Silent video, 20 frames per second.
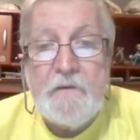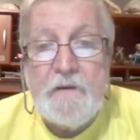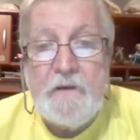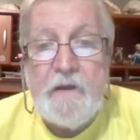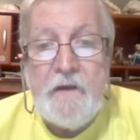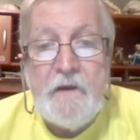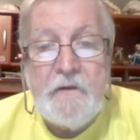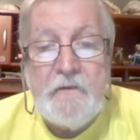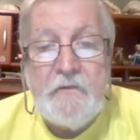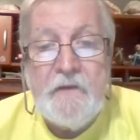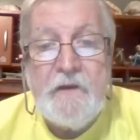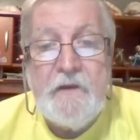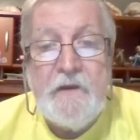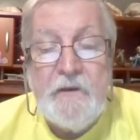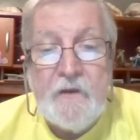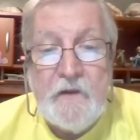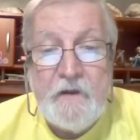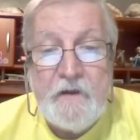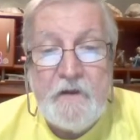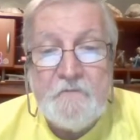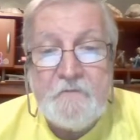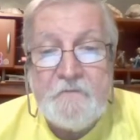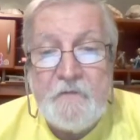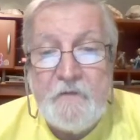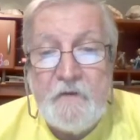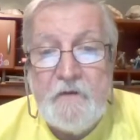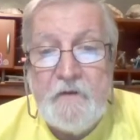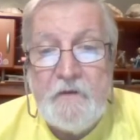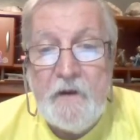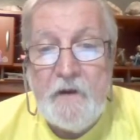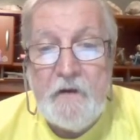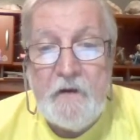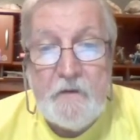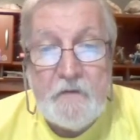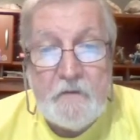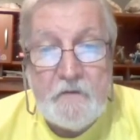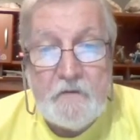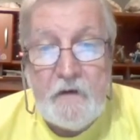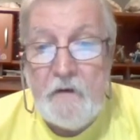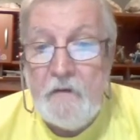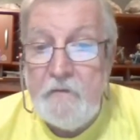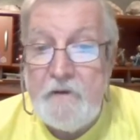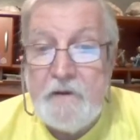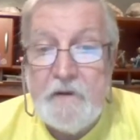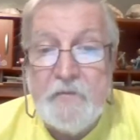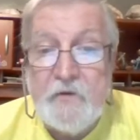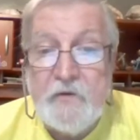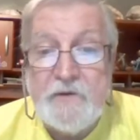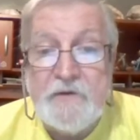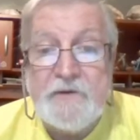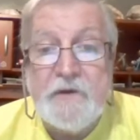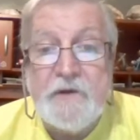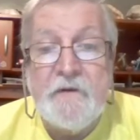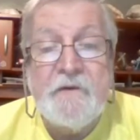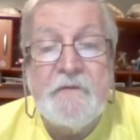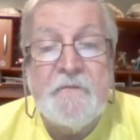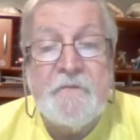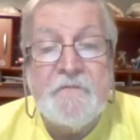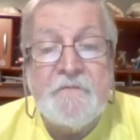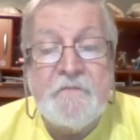looking at redoing all their brochures,